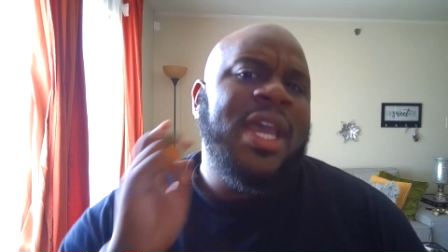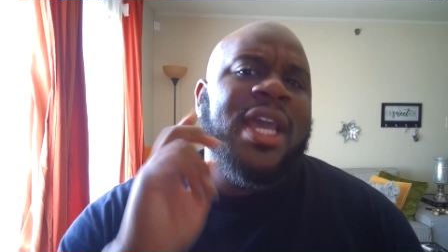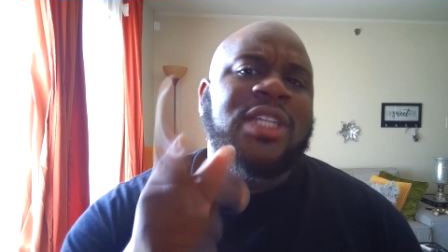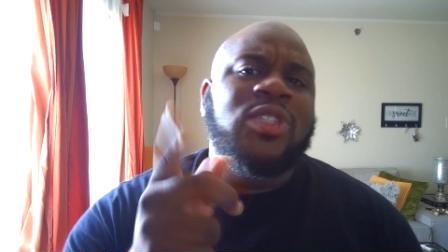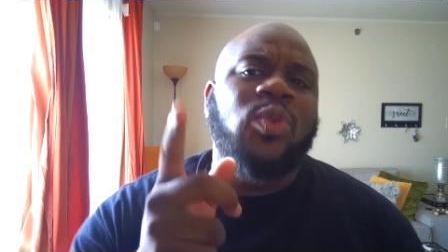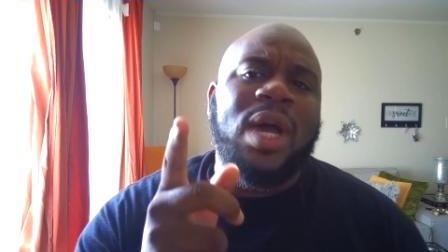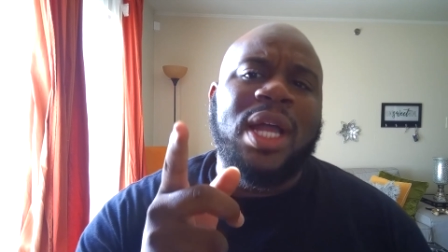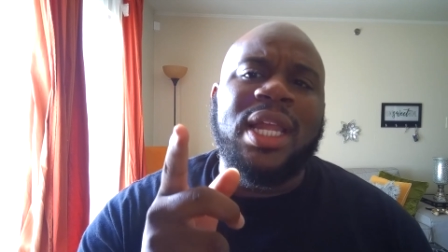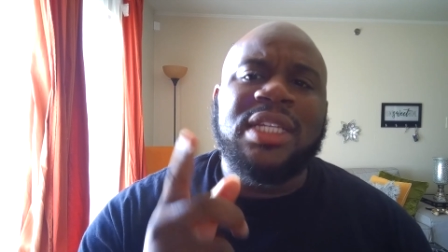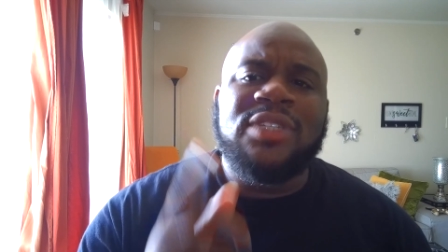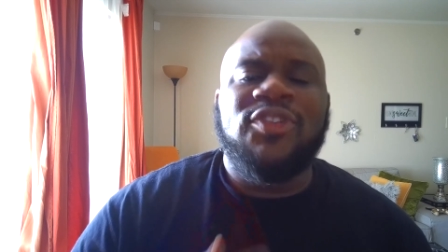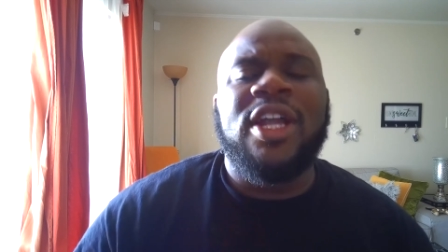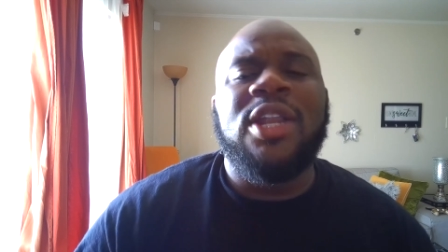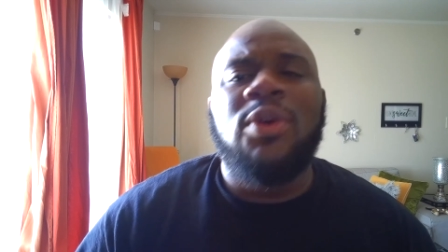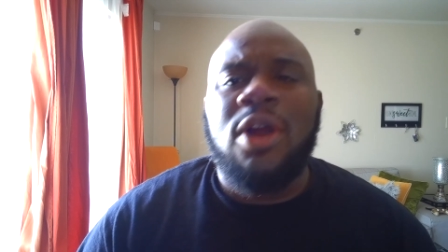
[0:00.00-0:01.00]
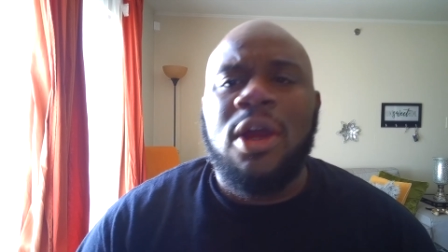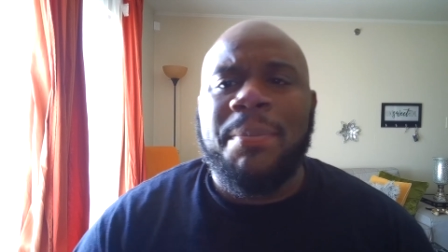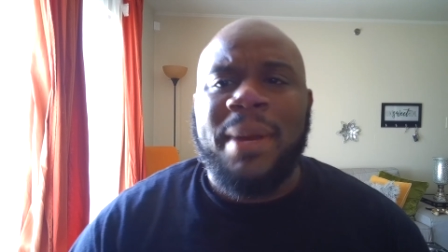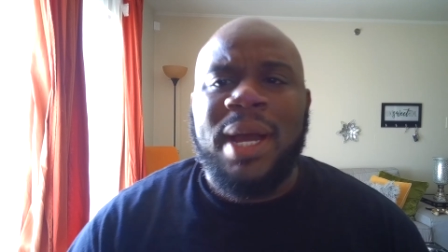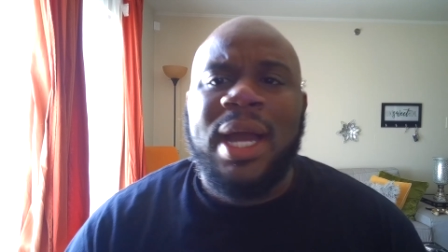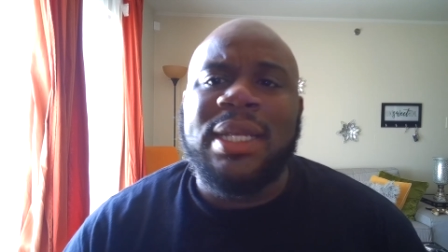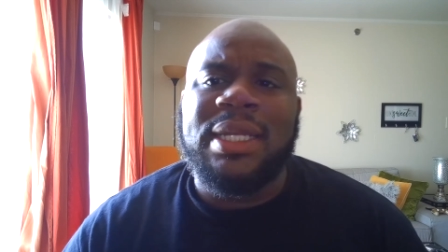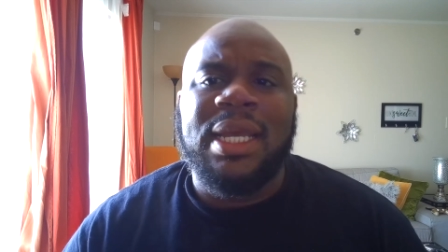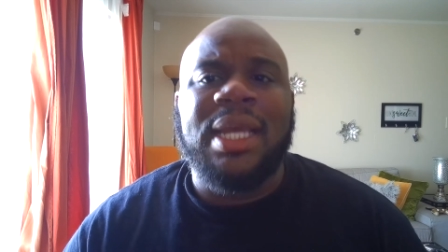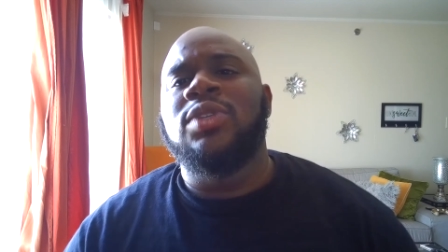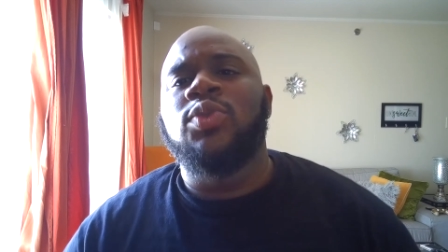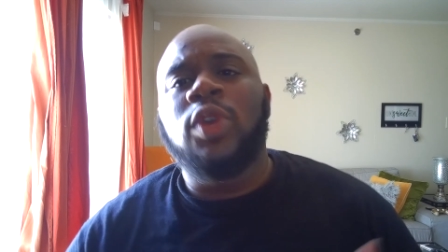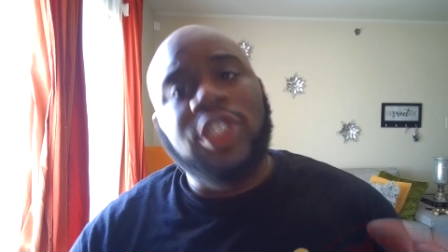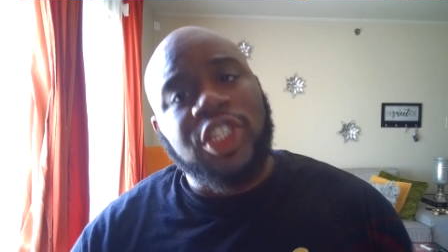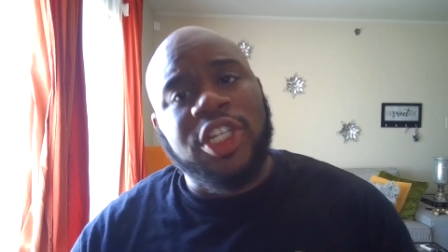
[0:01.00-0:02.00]
as well as follow our
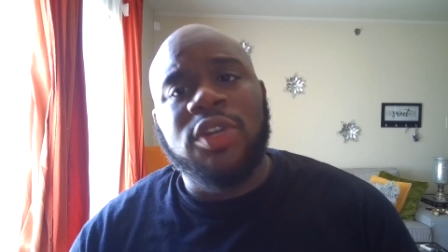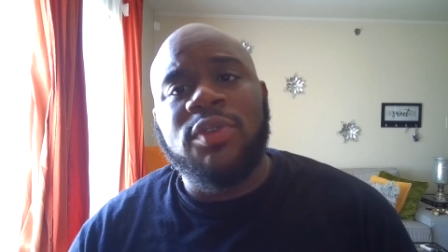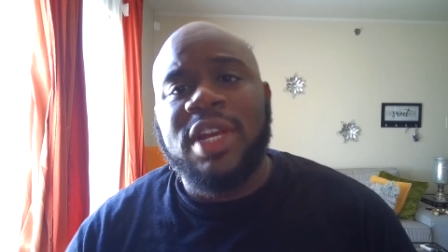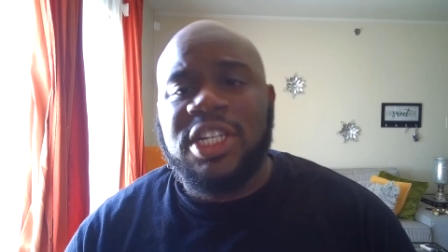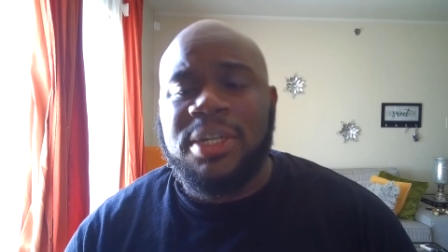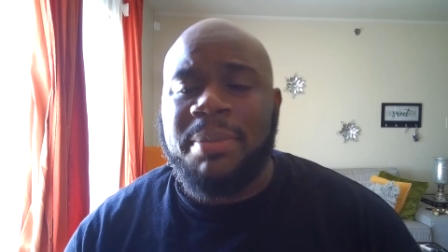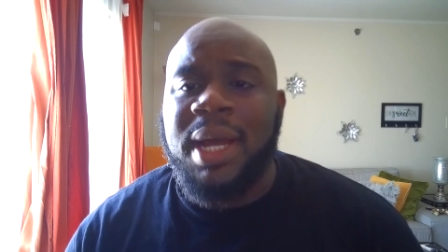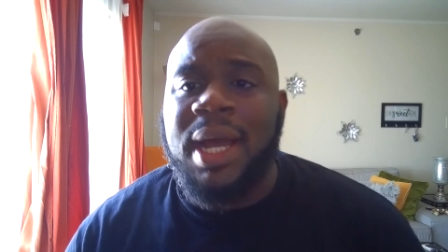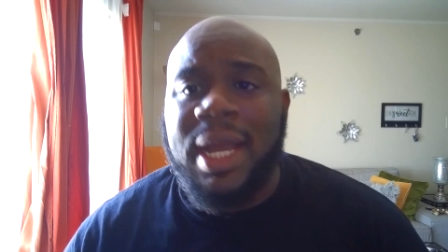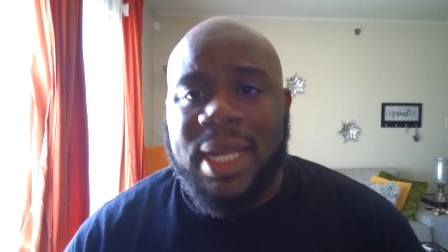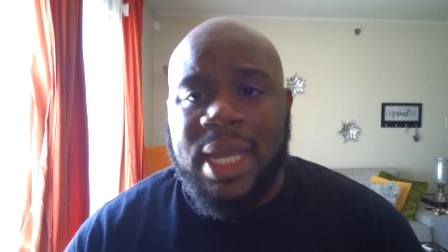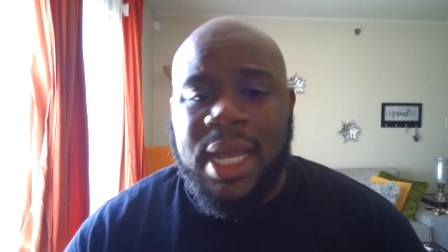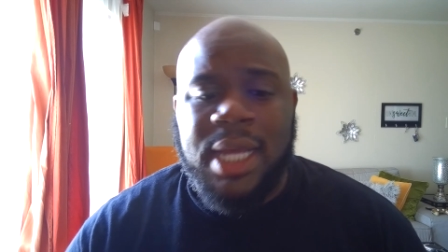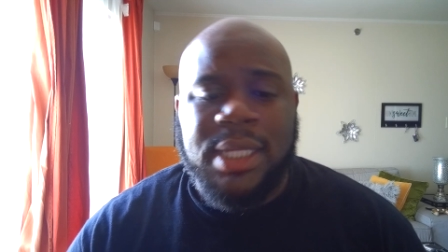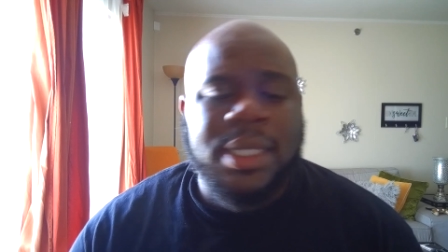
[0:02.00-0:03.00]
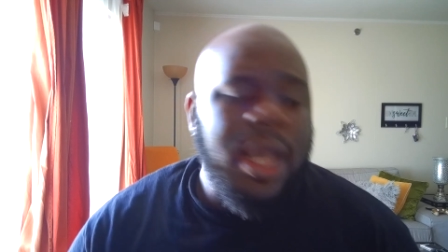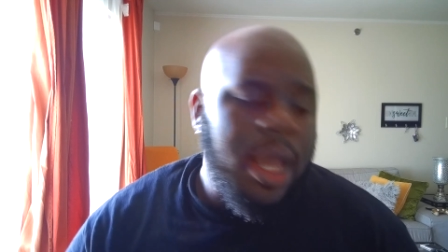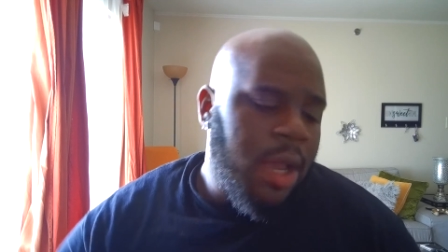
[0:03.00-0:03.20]
podcast, Worst Generation Podcast.